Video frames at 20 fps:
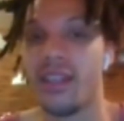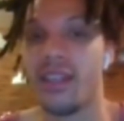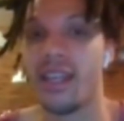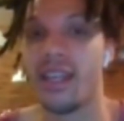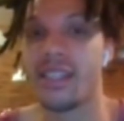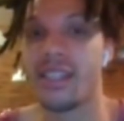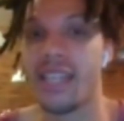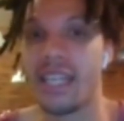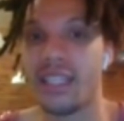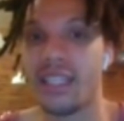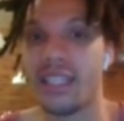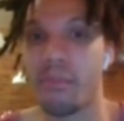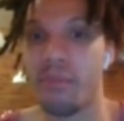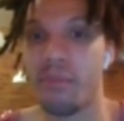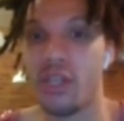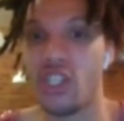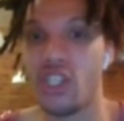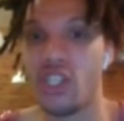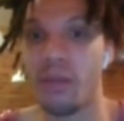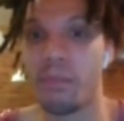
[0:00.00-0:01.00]
is that the
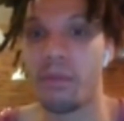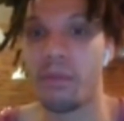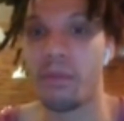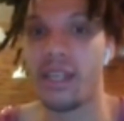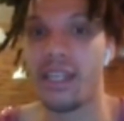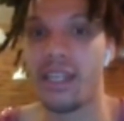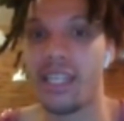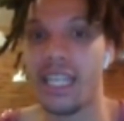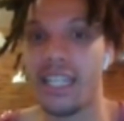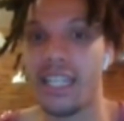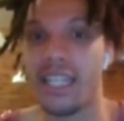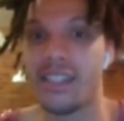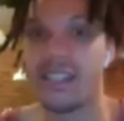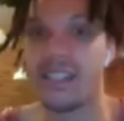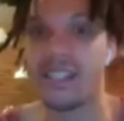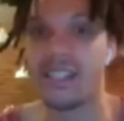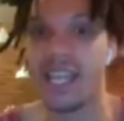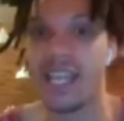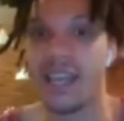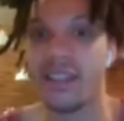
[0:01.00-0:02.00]
bishop needs to
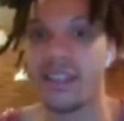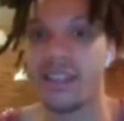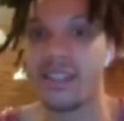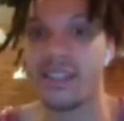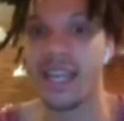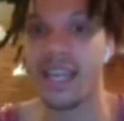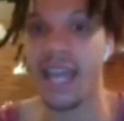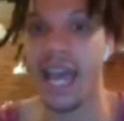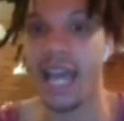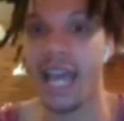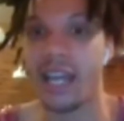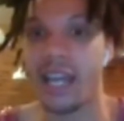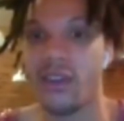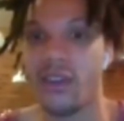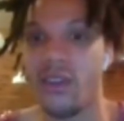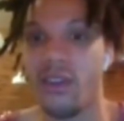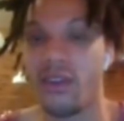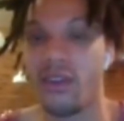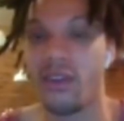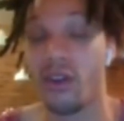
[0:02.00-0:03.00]
stay on this
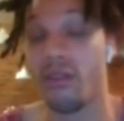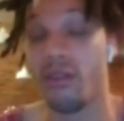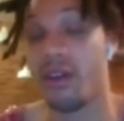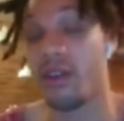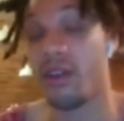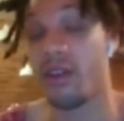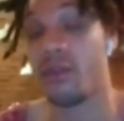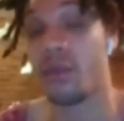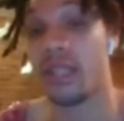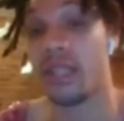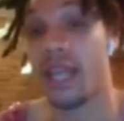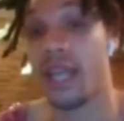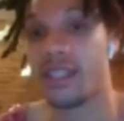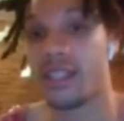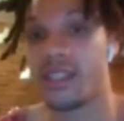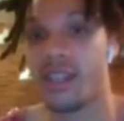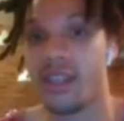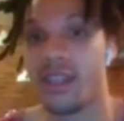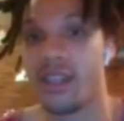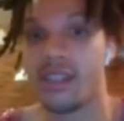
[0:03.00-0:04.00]
diagonal, or it would like
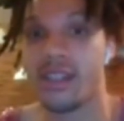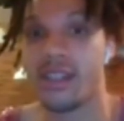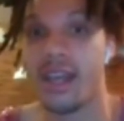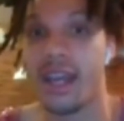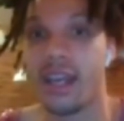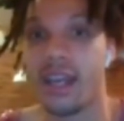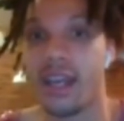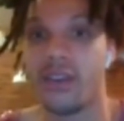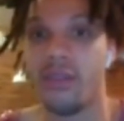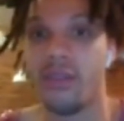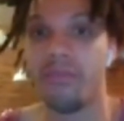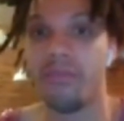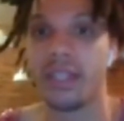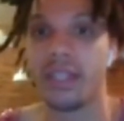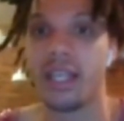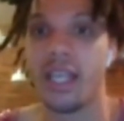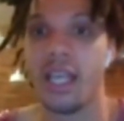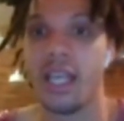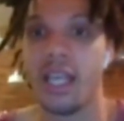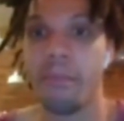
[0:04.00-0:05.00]
to stay on this diagonal,
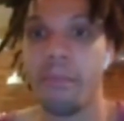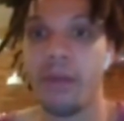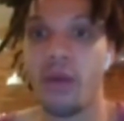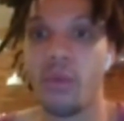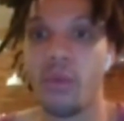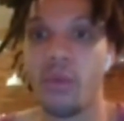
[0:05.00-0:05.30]
but